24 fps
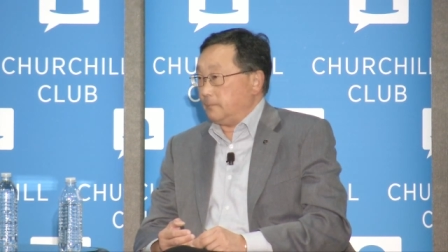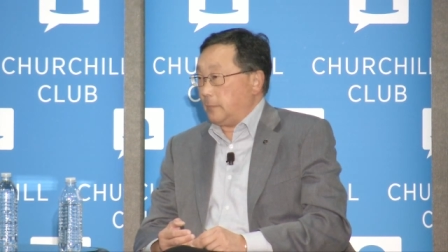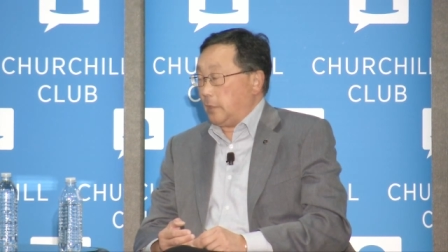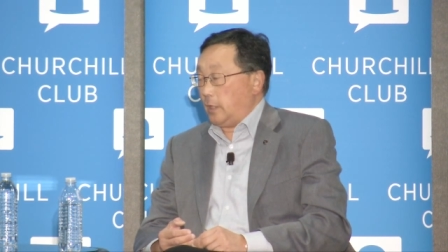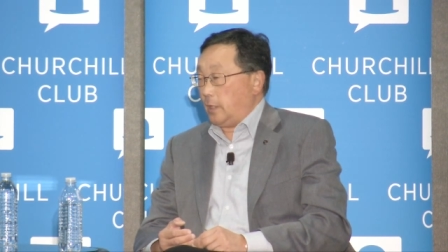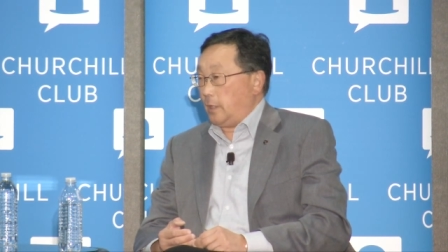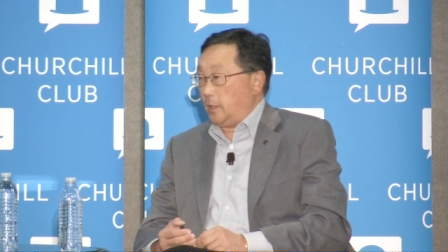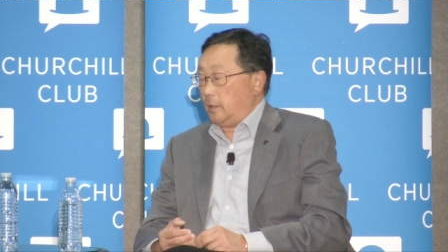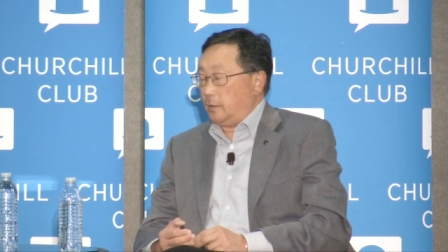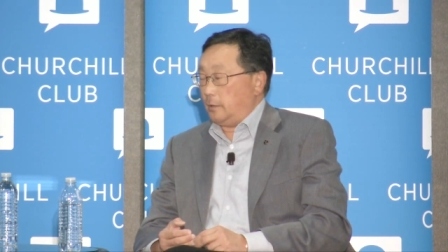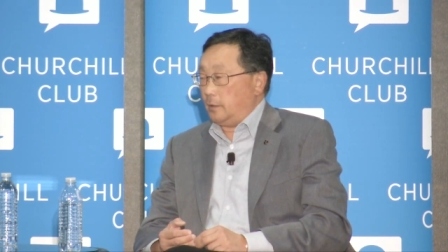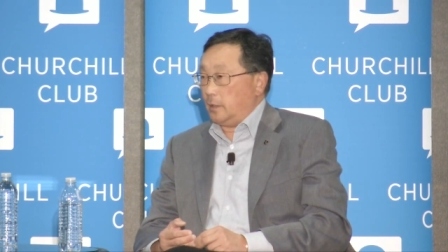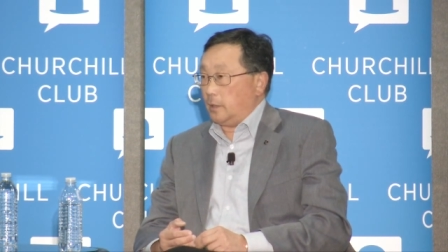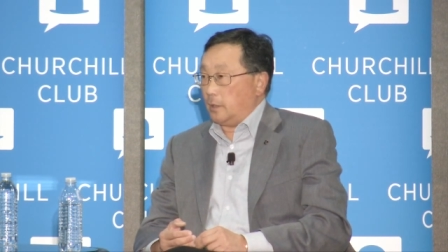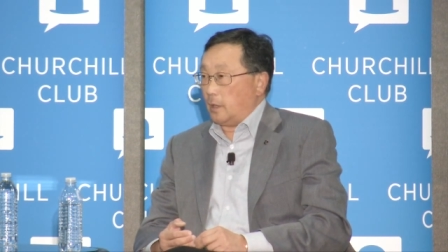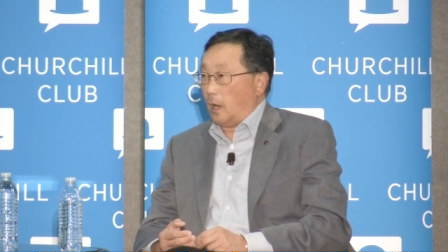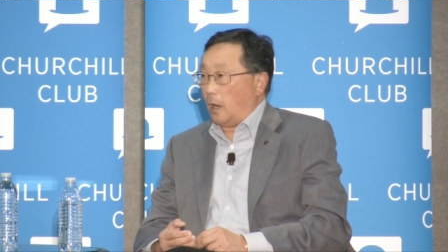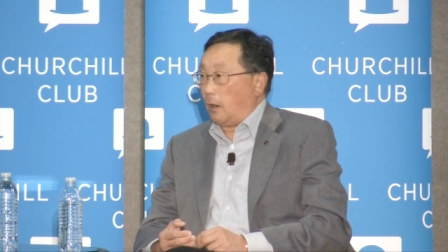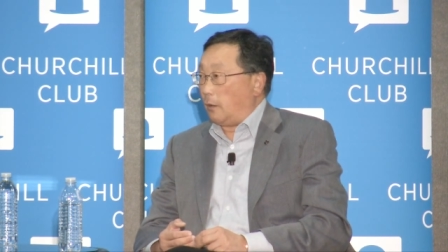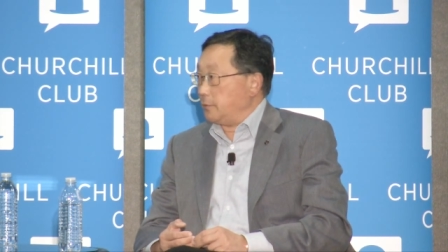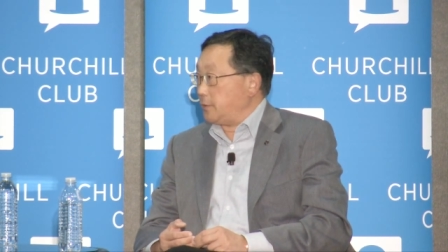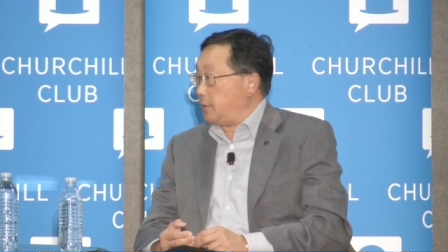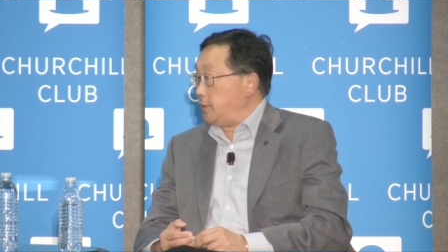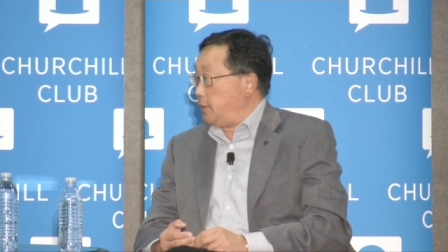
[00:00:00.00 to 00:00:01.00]
and uh,
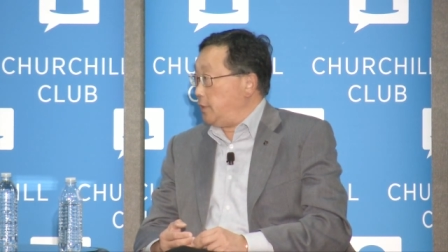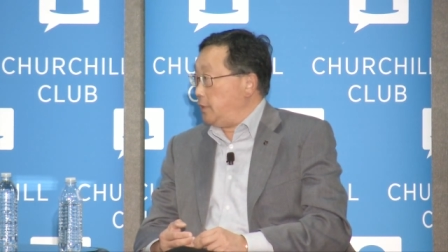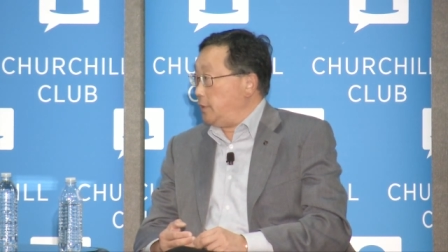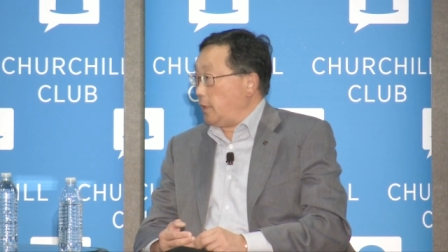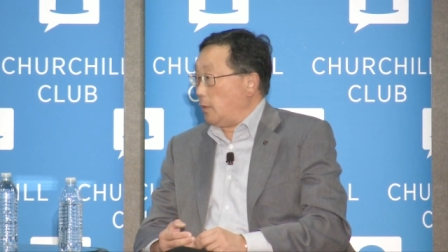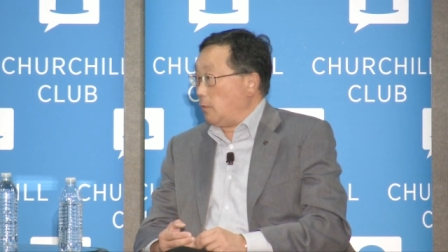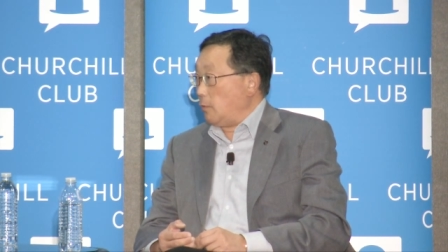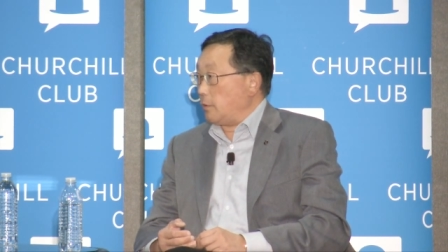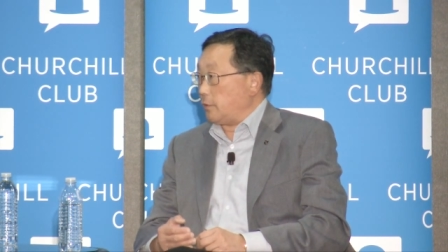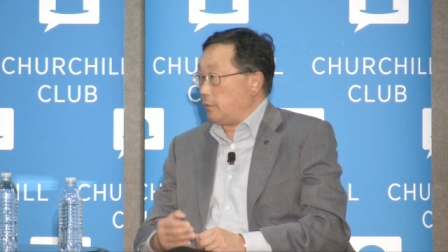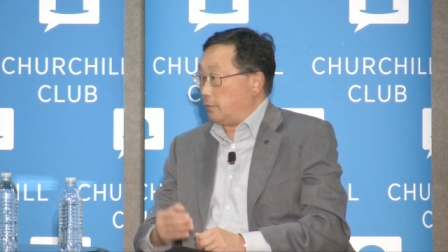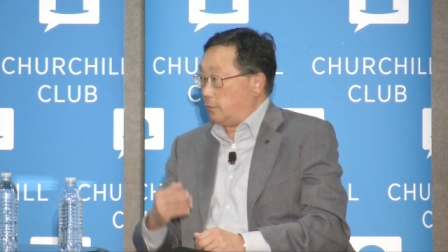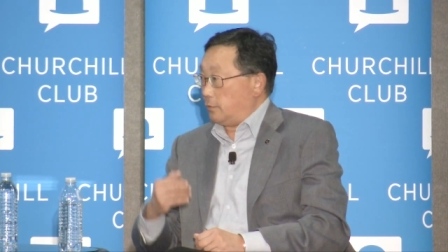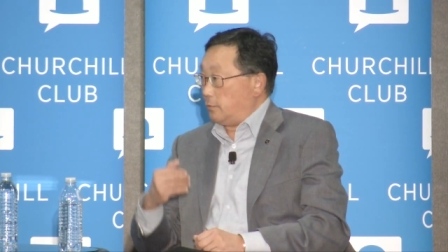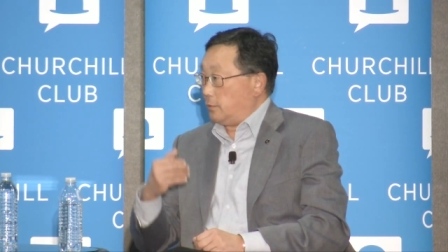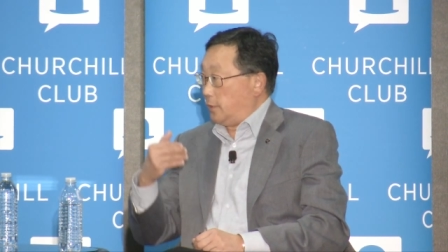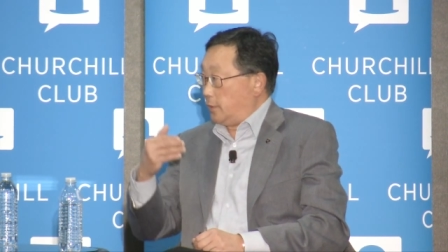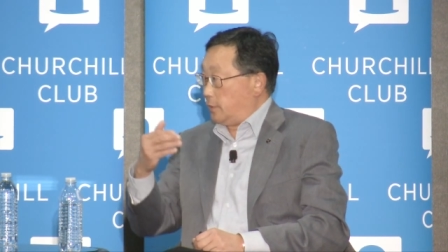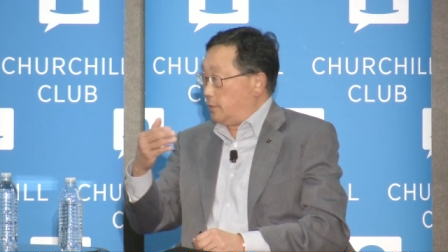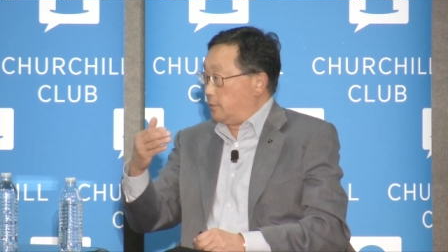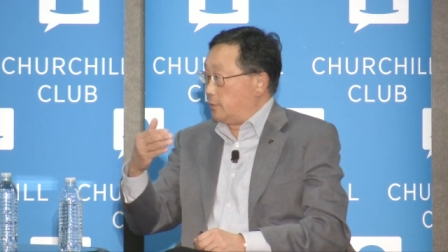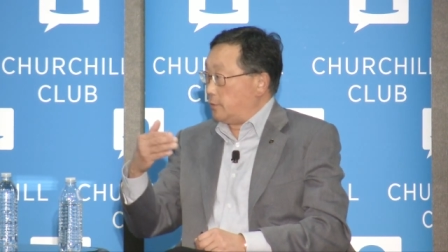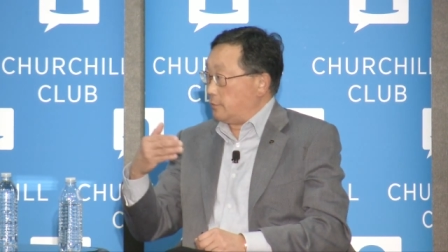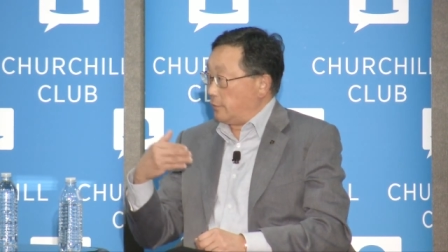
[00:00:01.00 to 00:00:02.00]
Audi, they want to do
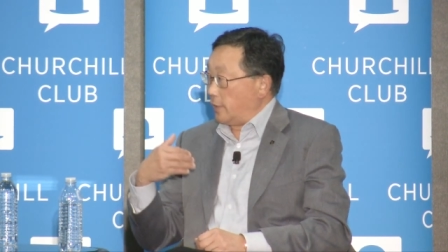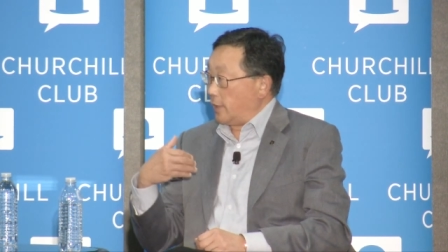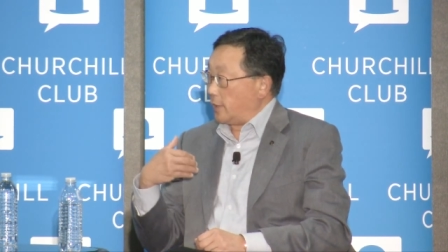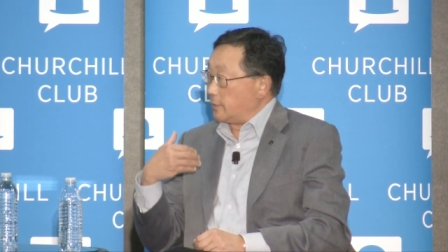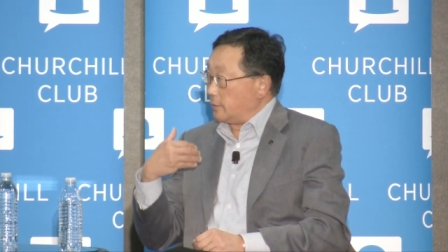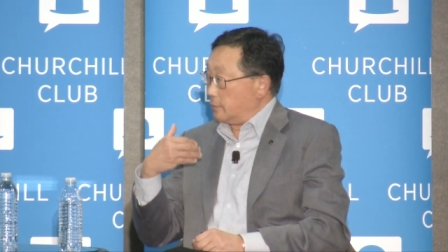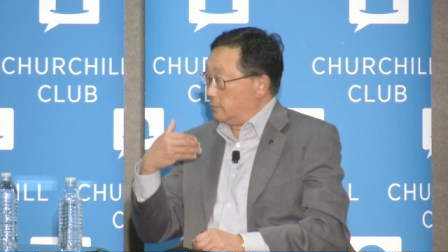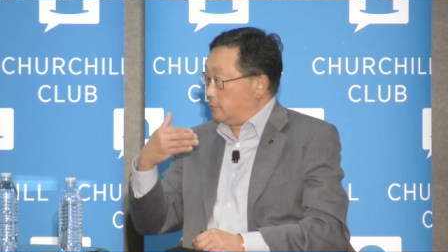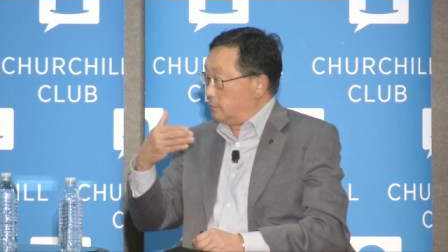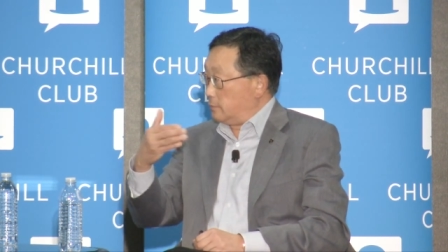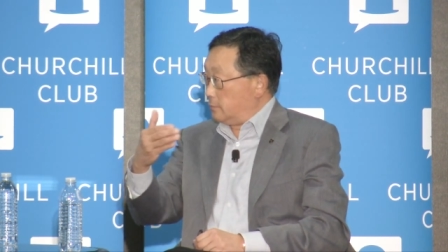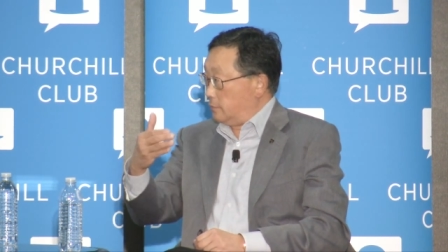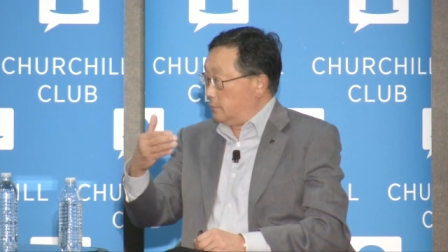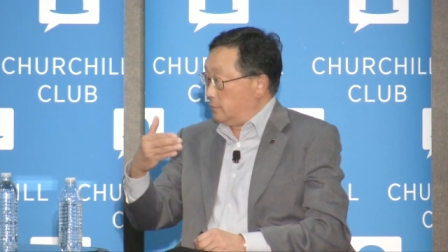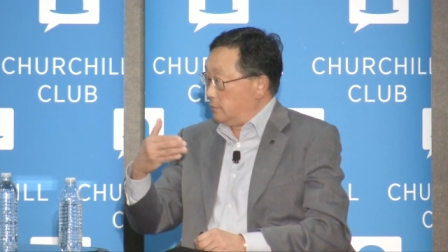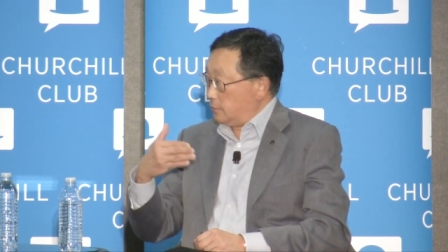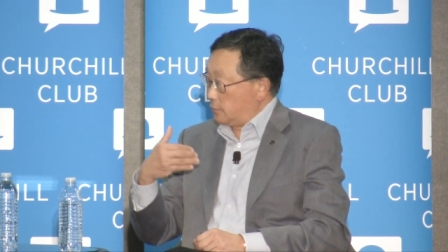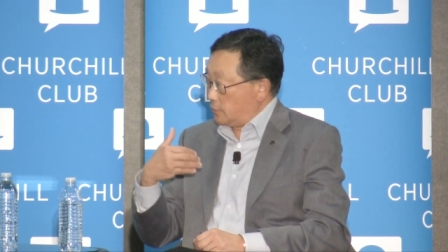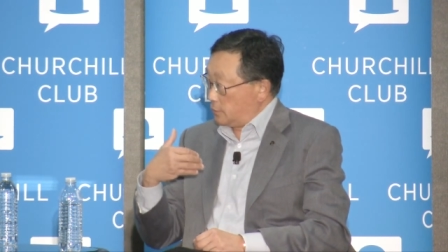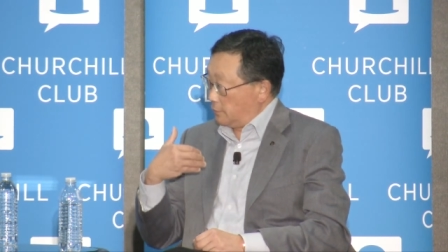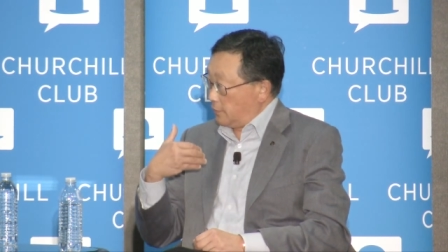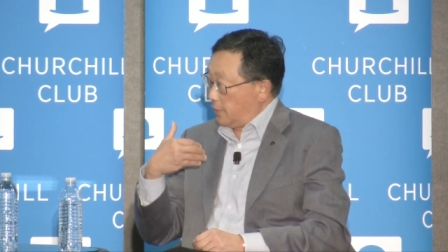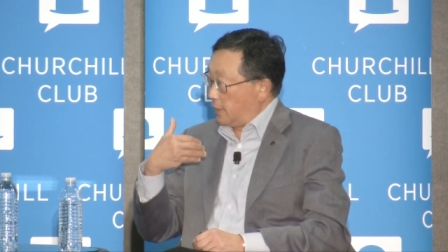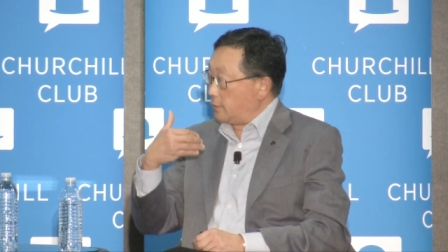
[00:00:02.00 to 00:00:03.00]
a direct
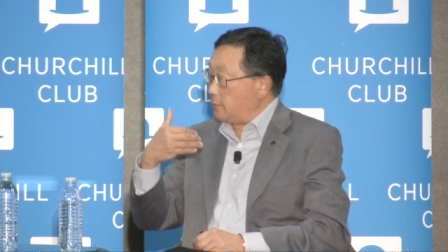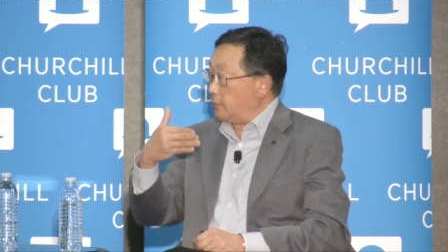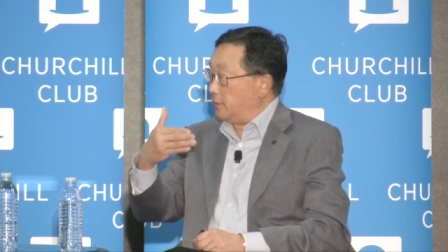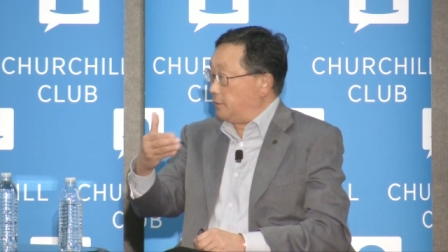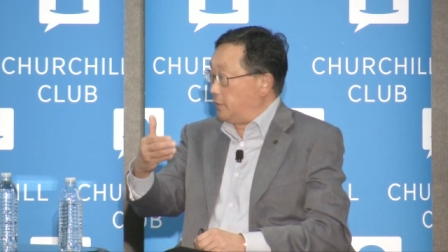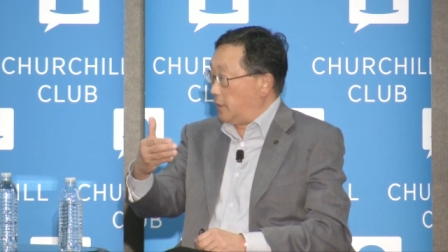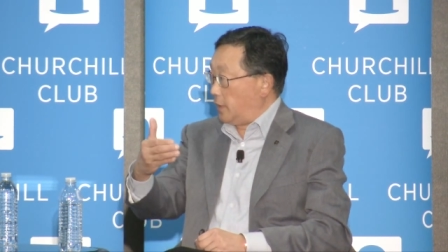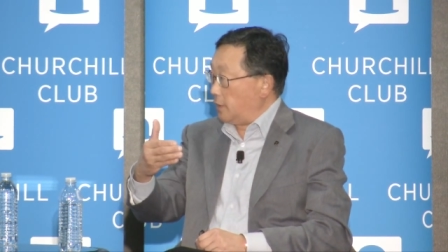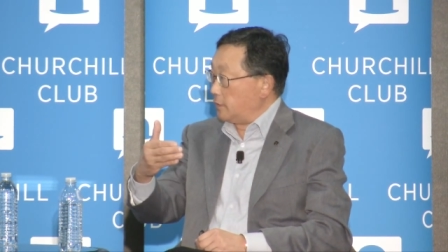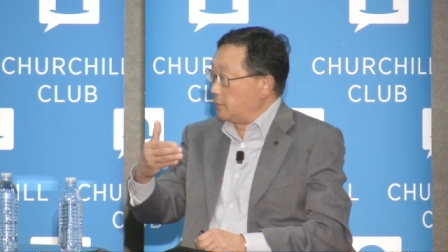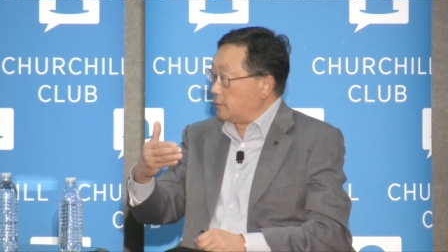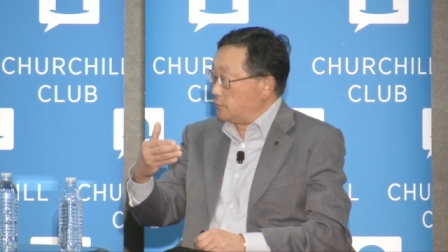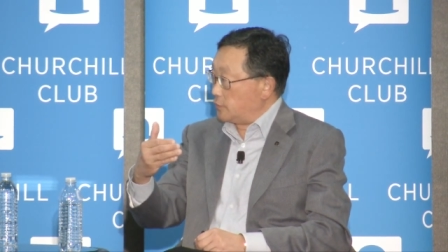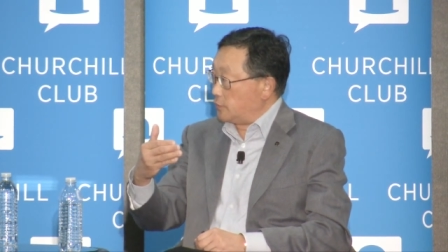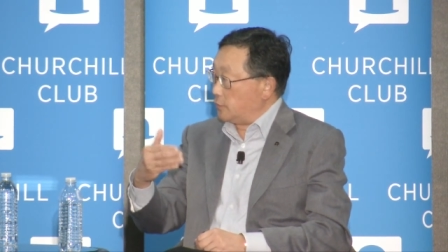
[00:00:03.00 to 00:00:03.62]
direct connect.